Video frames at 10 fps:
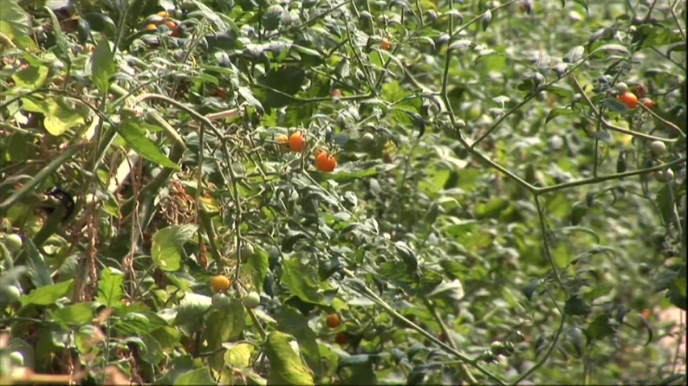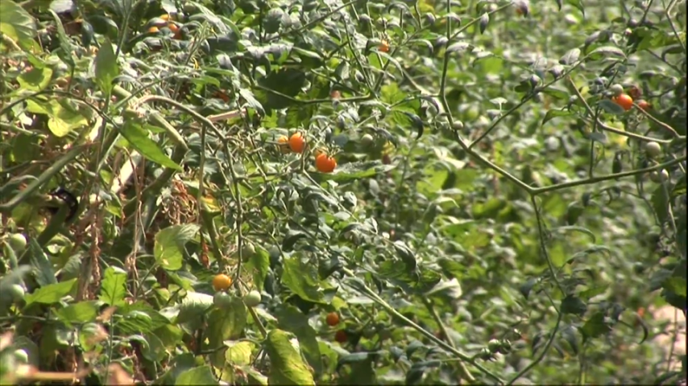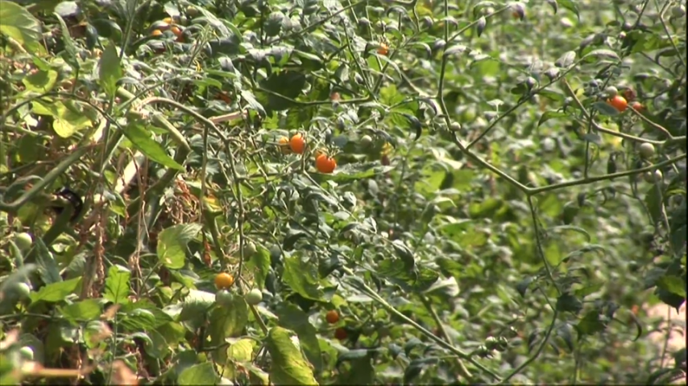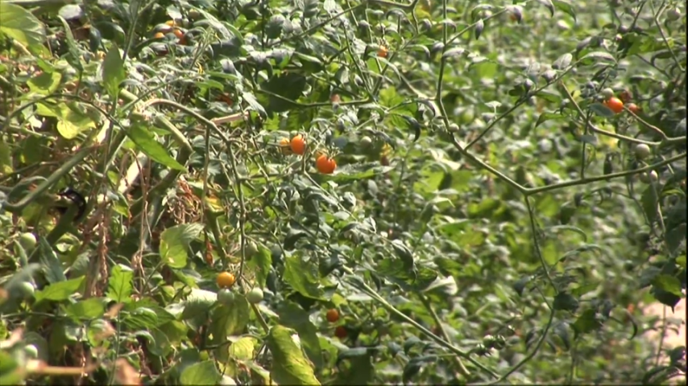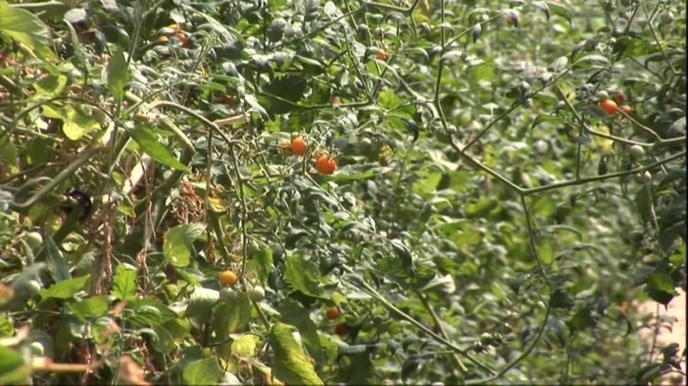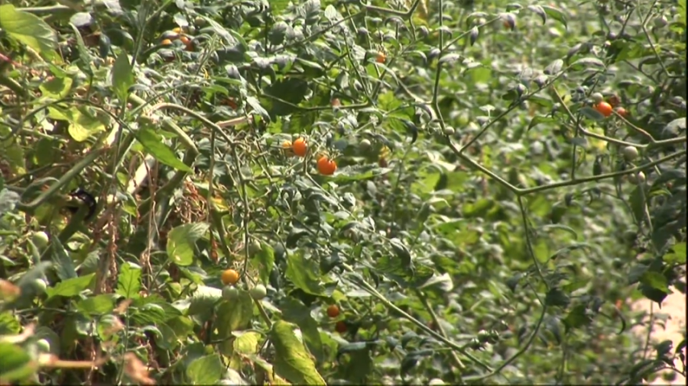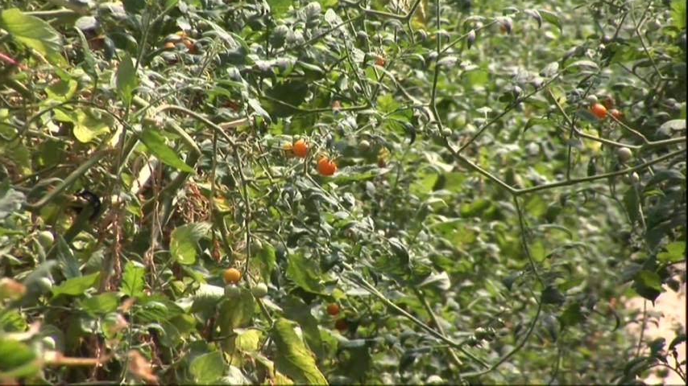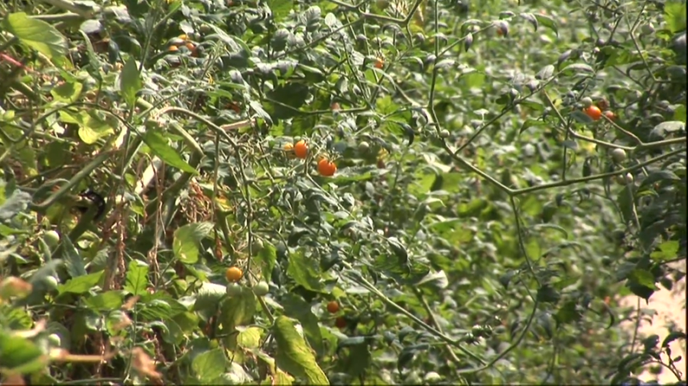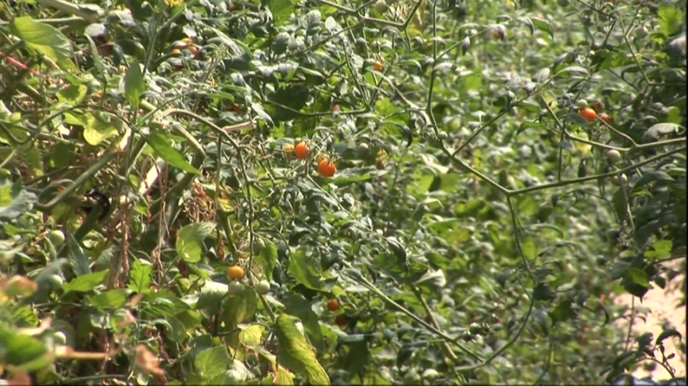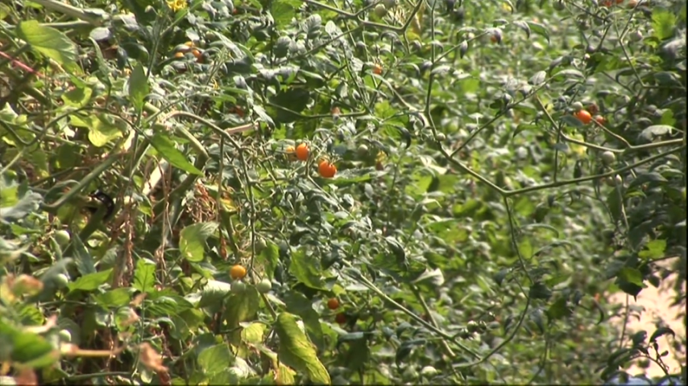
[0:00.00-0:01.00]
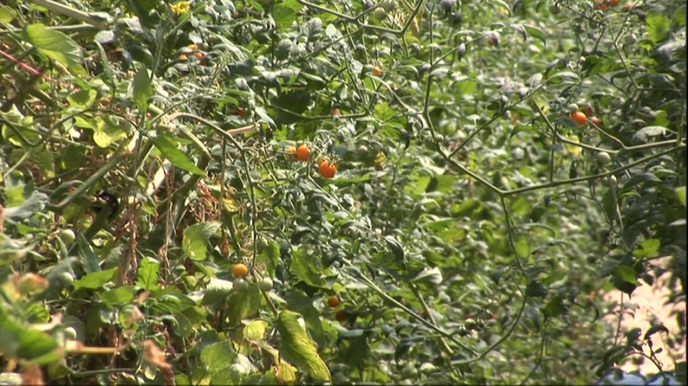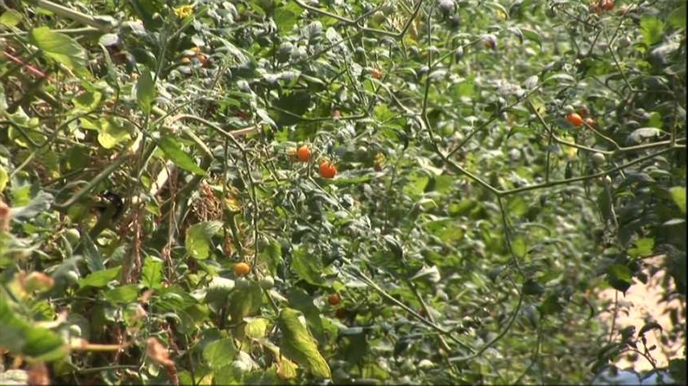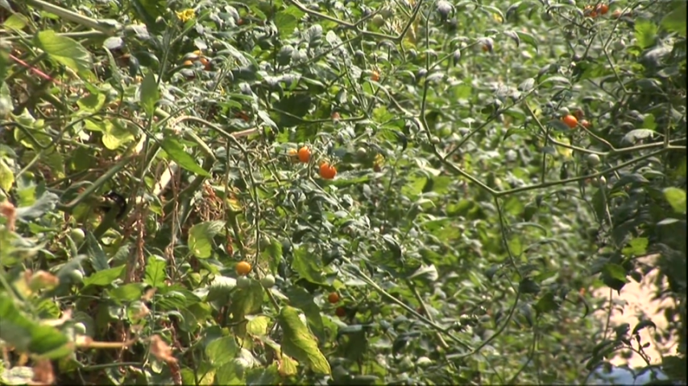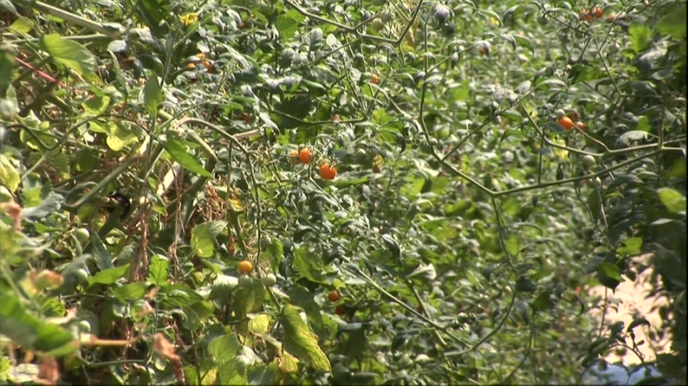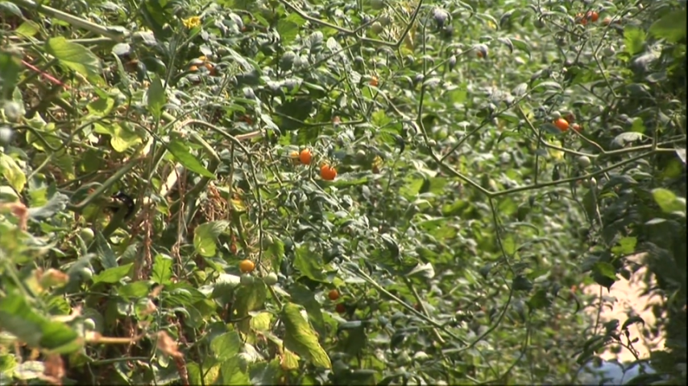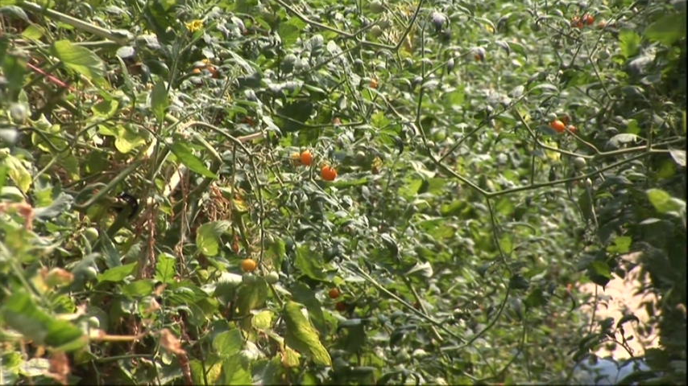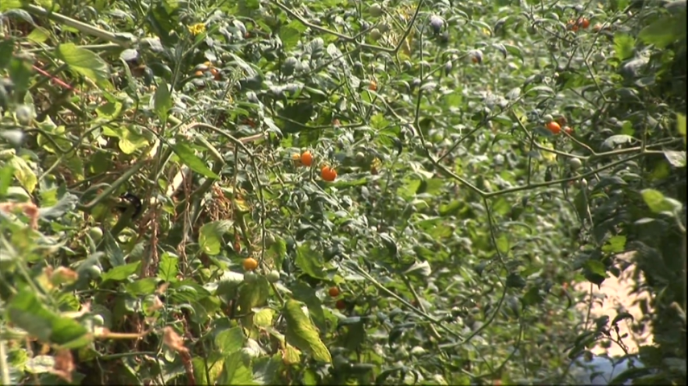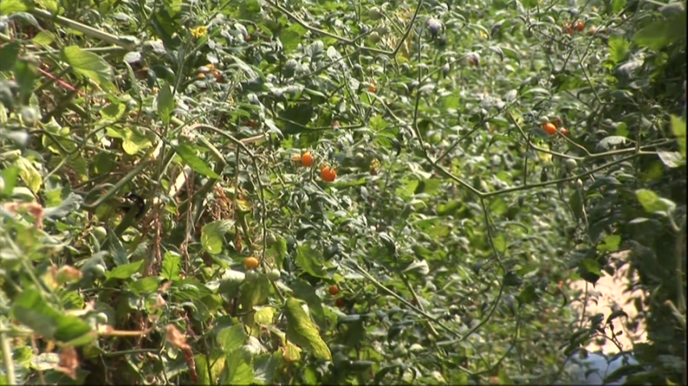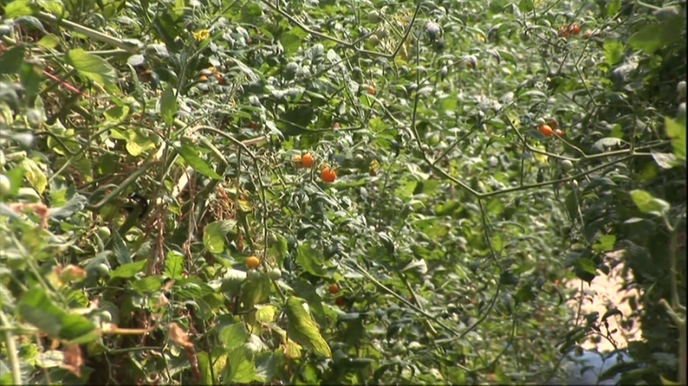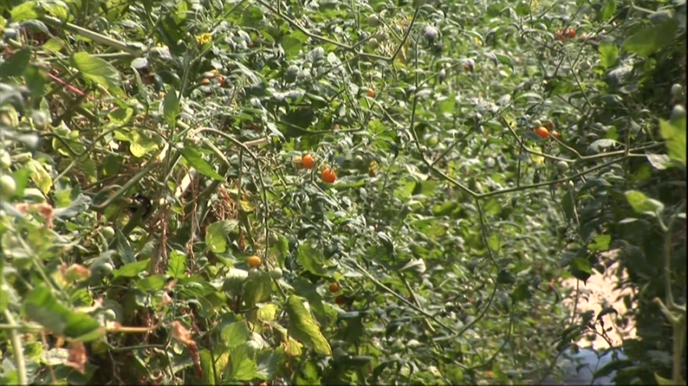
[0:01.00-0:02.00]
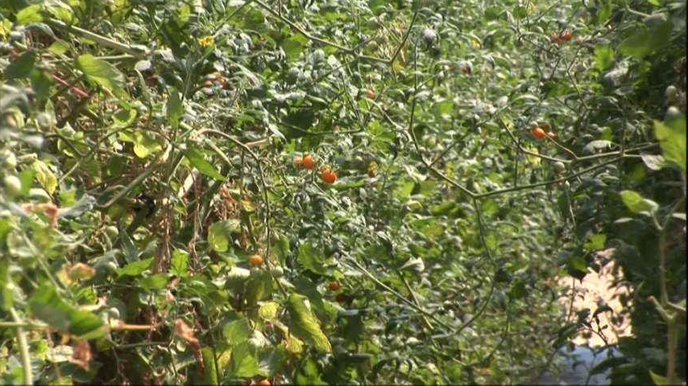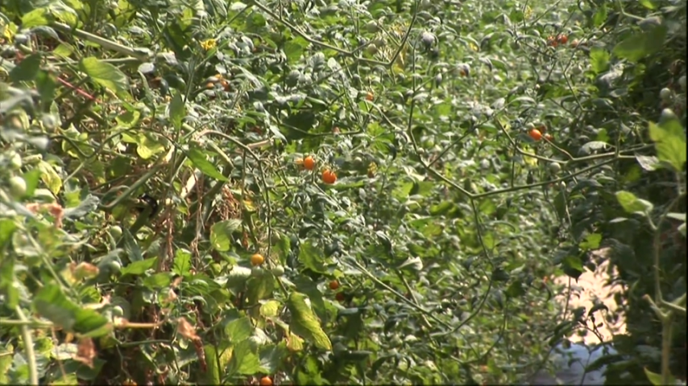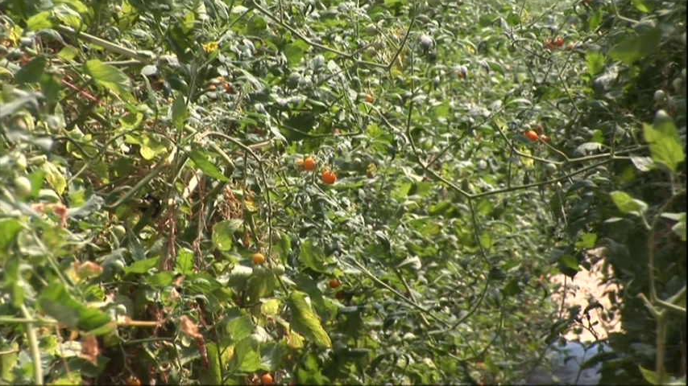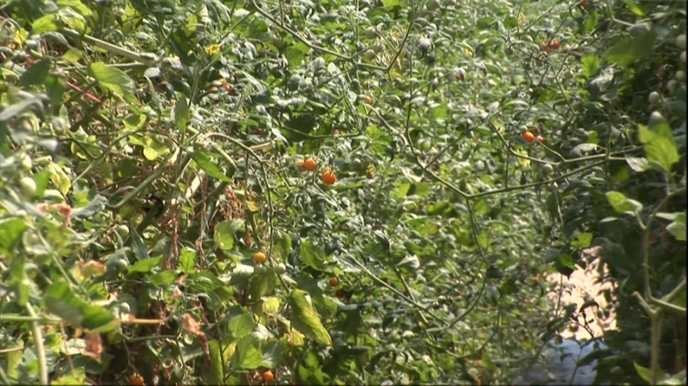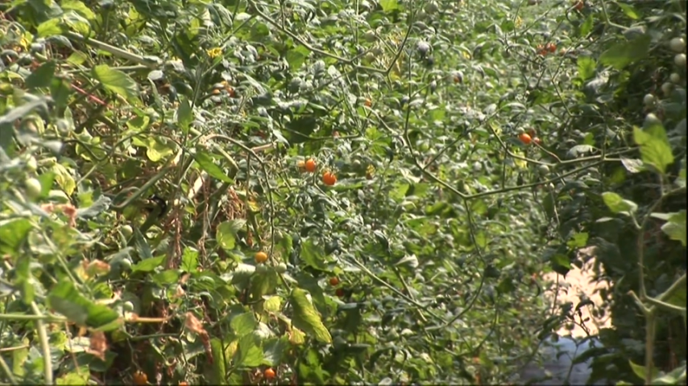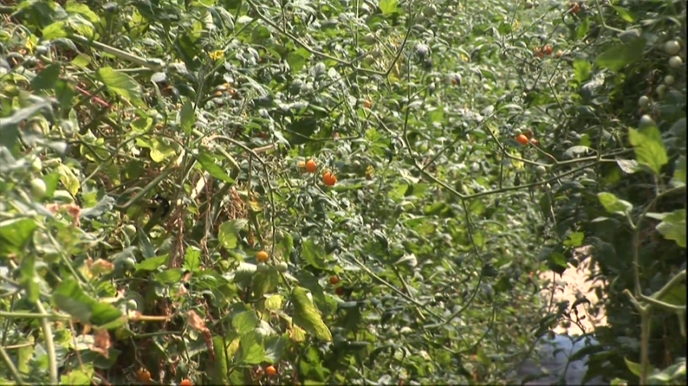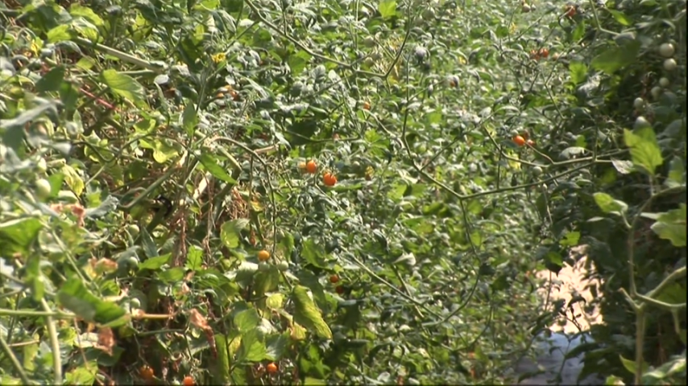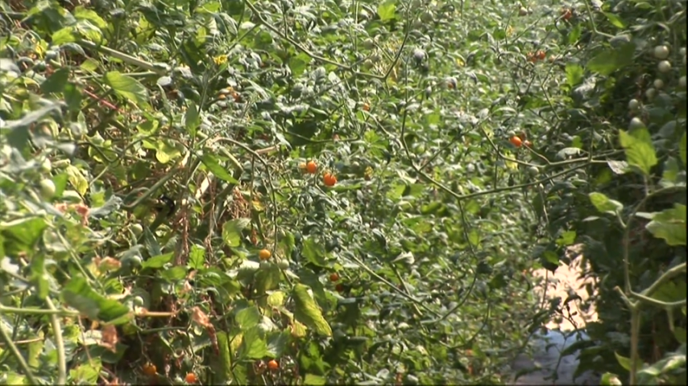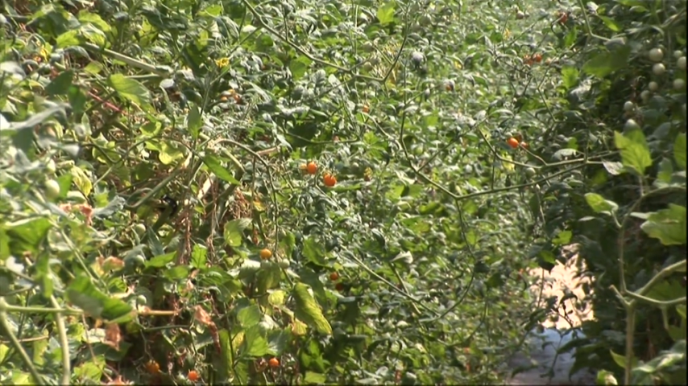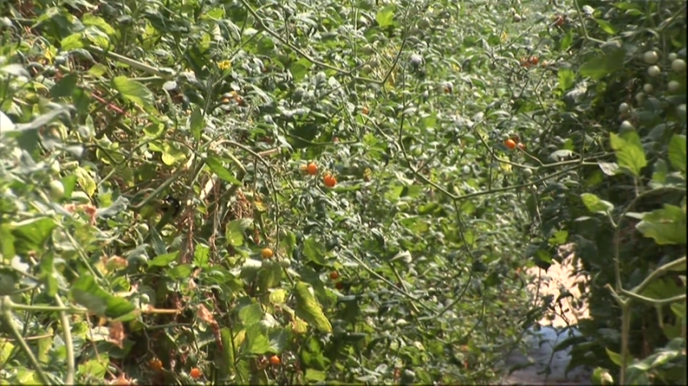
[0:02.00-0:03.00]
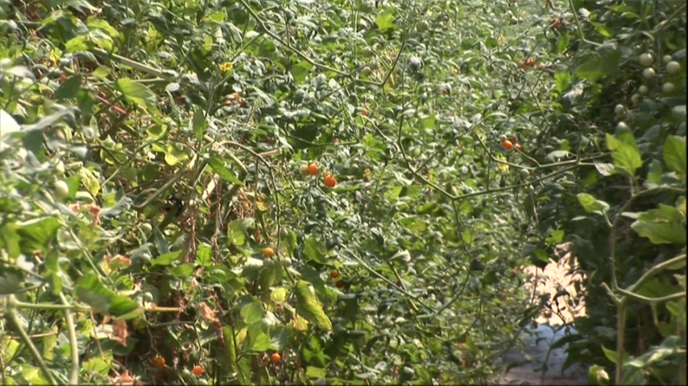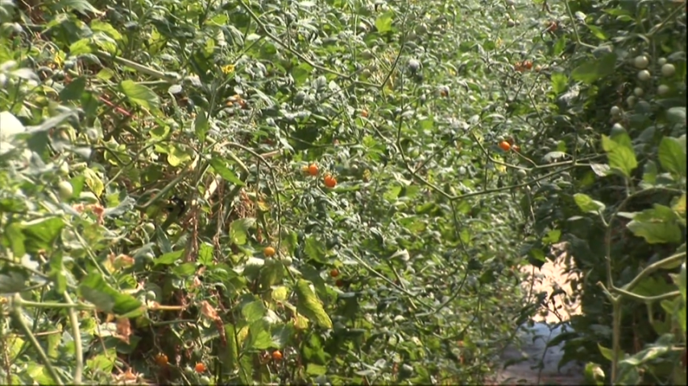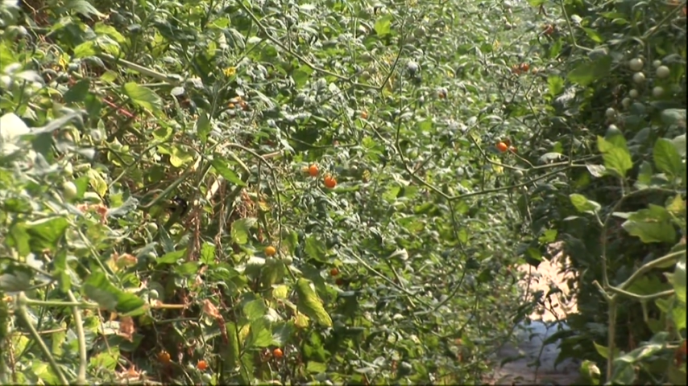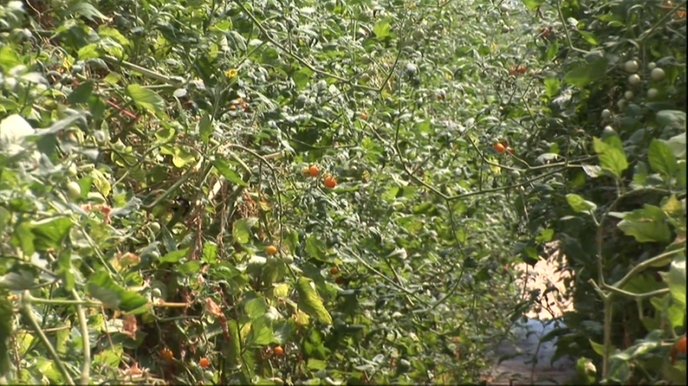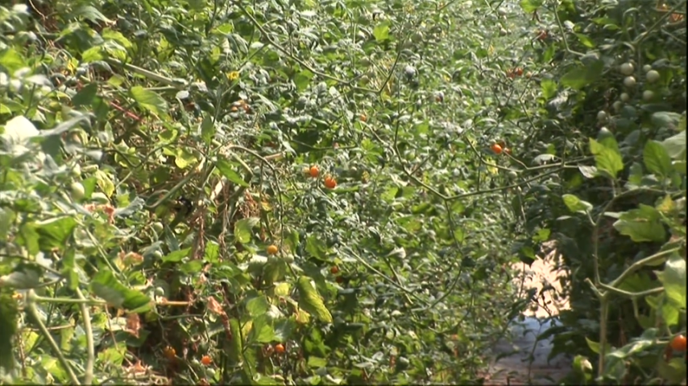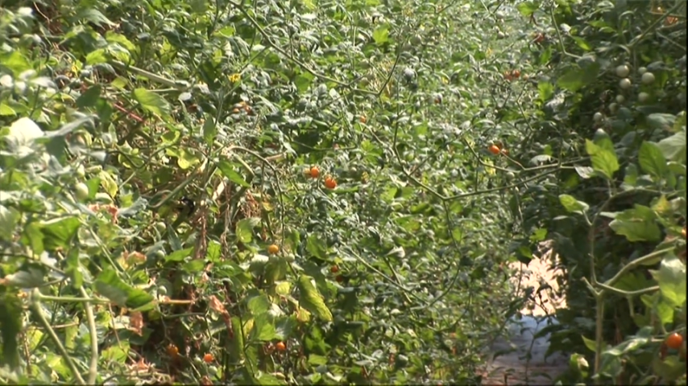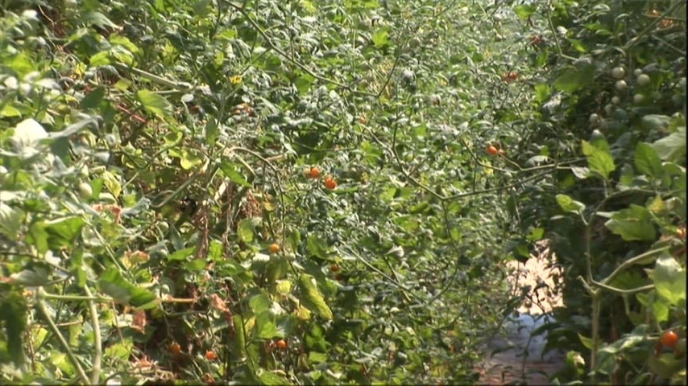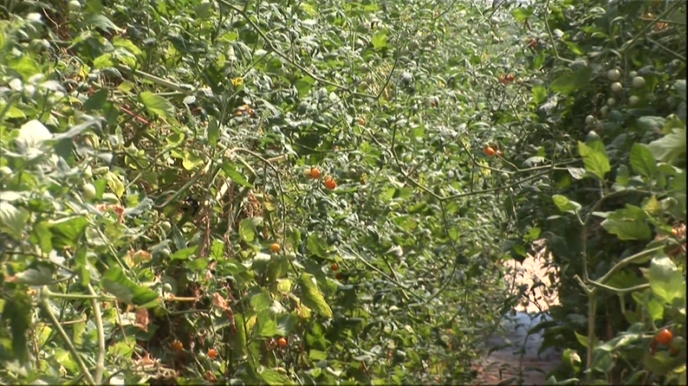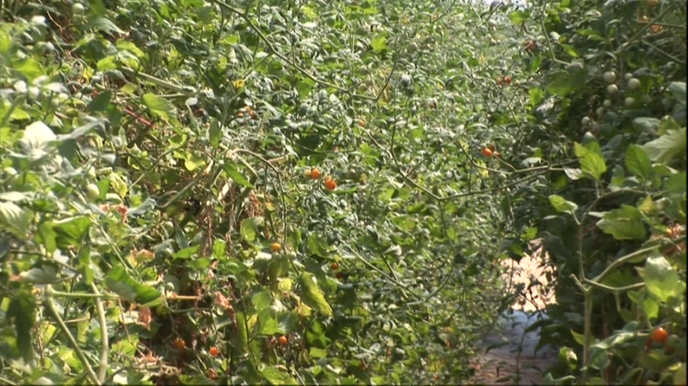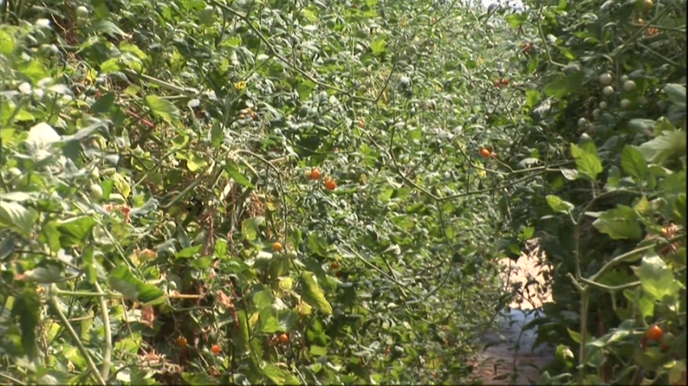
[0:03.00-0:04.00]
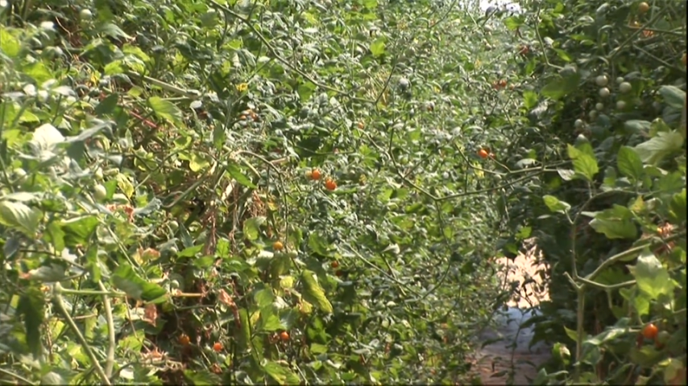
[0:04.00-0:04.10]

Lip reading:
[unreadable: no face in view]